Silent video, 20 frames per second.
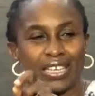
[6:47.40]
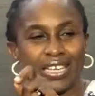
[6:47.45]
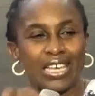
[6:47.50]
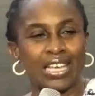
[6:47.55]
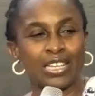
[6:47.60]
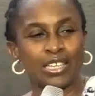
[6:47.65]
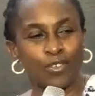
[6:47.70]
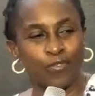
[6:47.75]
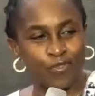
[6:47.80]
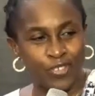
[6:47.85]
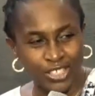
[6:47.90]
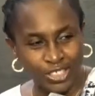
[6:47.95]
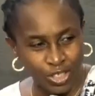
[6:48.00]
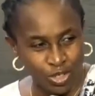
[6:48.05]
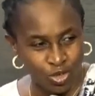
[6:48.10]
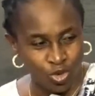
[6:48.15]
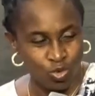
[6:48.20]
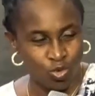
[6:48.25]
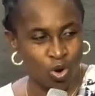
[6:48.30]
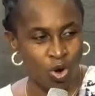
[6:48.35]
in the
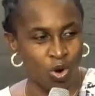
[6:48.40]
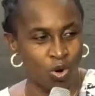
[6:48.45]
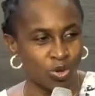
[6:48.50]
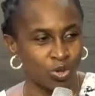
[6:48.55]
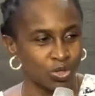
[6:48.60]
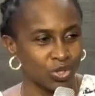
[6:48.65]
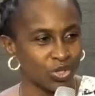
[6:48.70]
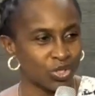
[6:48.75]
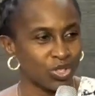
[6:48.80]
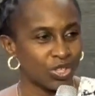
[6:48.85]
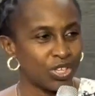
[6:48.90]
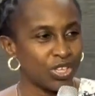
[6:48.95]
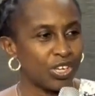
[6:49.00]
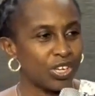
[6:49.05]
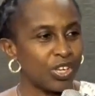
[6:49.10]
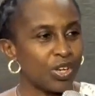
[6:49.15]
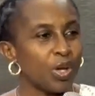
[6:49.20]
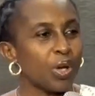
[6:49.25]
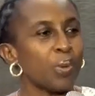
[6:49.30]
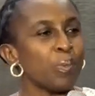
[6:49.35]
physical world.
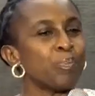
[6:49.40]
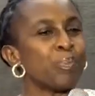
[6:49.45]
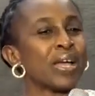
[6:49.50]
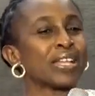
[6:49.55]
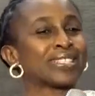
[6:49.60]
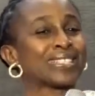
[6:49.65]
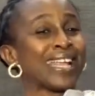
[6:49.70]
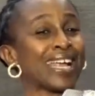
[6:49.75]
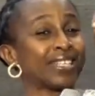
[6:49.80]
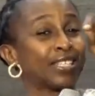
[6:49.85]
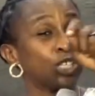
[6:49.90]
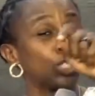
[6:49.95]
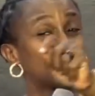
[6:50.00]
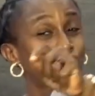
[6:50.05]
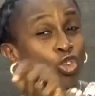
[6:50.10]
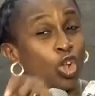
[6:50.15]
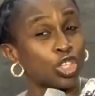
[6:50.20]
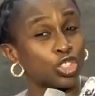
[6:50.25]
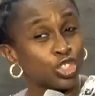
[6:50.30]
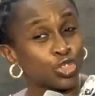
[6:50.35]
But that is
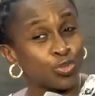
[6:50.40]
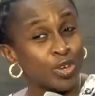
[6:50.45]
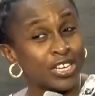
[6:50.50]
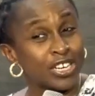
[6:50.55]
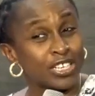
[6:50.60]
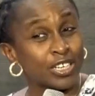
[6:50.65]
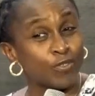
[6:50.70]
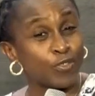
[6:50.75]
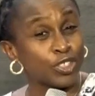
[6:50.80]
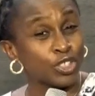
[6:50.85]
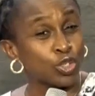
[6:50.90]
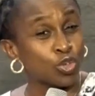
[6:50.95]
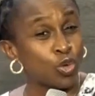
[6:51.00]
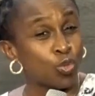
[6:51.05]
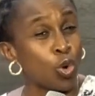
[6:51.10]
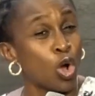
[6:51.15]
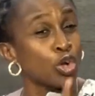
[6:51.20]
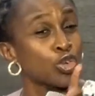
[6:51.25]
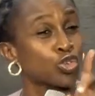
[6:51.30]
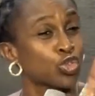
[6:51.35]
not real in the physical
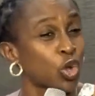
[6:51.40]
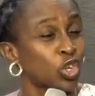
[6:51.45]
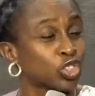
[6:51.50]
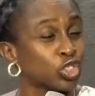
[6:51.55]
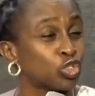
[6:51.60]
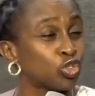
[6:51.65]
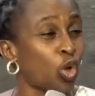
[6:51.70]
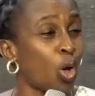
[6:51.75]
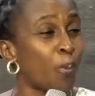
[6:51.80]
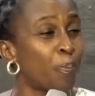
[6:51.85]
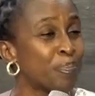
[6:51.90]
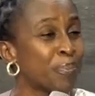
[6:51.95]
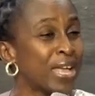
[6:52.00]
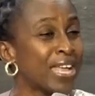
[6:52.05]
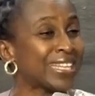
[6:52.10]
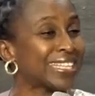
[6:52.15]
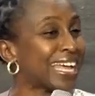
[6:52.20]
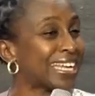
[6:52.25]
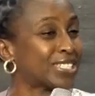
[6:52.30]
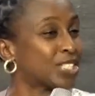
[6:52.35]
world does not
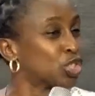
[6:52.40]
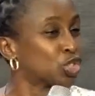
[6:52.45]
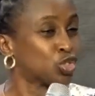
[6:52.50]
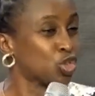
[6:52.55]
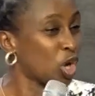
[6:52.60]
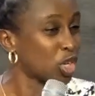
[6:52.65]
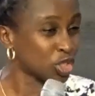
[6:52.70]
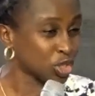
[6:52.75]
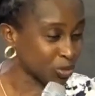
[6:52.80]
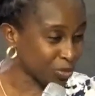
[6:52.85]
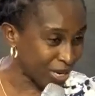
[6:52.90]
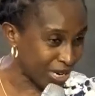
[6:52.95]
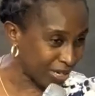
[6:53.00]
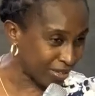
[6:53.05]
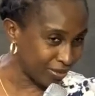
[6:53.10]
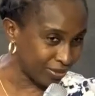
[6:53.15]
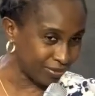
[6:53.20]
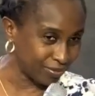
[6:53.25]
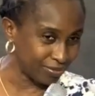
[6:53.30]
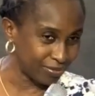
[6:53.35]
mean that it's not
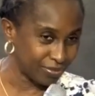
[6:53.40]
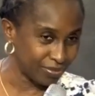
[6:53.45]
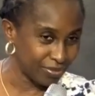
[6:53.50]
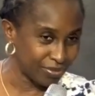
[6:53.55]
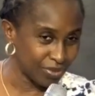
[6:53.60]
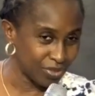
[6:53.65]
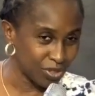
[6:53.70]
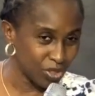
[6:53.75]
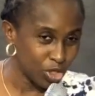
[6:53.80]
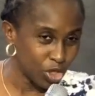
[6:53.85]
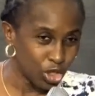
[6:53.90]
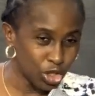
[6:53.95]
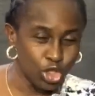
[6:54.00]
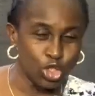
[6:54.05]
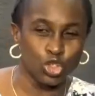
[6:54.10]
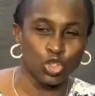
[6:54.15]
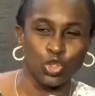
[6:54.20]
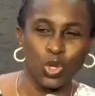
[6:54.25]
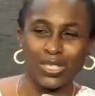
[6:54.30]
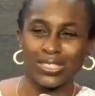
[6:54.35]
real
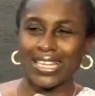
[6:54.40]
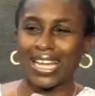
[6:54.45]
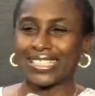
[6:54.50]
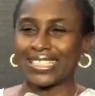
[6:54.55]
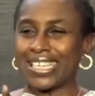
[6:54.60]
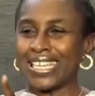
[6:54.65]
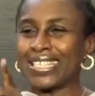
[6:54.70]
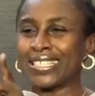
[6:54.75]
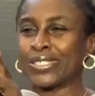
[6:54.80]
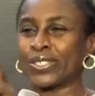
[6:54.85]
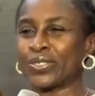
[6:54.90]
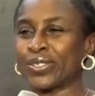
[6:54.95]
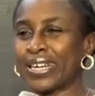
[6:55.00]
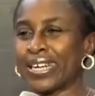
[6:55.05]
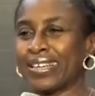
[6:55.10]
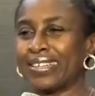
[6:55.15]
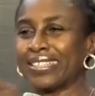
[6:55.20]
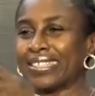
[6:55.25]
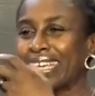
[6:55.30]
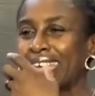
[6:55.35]
it's just that it's
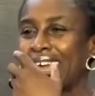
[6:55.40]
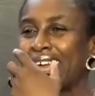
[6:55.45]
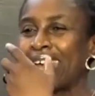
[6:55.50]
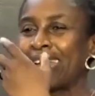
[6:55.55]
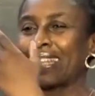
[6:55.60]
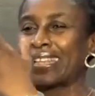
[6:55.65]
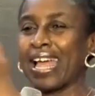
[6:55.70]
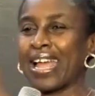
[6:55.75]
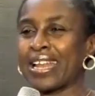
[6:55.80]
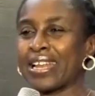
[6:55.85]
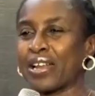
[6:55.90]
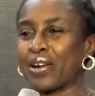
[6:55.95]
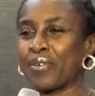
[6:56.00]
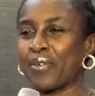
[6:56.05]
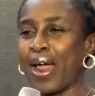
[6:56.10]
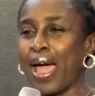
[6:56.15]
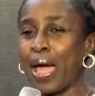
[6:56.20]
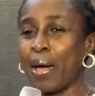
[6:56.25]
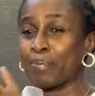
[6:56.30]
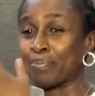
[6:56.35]
real in, in the
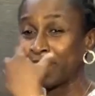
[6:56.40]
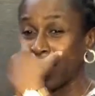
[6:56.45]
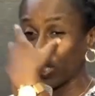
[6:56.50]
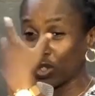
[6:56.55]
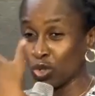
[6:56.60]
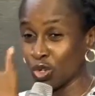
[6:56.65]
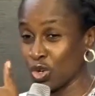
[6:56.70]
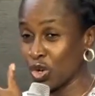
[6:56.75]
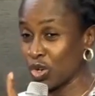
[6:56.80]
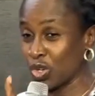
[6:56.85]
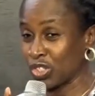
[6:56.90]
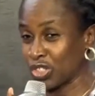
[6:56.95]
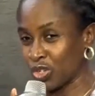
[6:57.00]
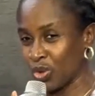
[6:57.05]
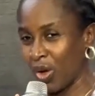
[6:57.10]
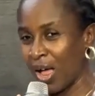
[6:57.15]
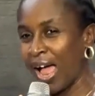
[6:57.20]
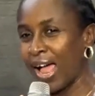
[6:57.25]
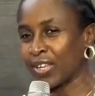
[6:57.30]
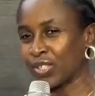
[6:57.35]
realm that you're not using
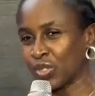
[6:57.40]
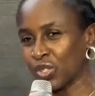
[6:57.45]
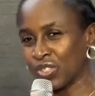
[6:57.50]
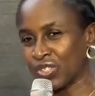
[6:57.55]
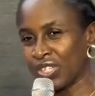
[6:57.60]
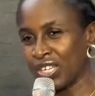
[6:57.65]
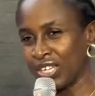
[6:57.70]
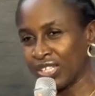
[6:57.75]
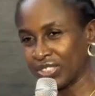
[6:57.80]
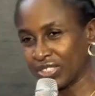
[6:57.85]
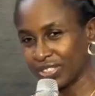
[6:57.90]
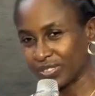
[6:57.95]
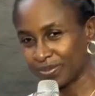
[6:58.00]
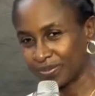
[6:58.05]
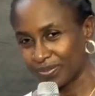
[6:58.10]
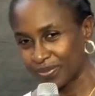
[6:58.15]
your eyes to see it.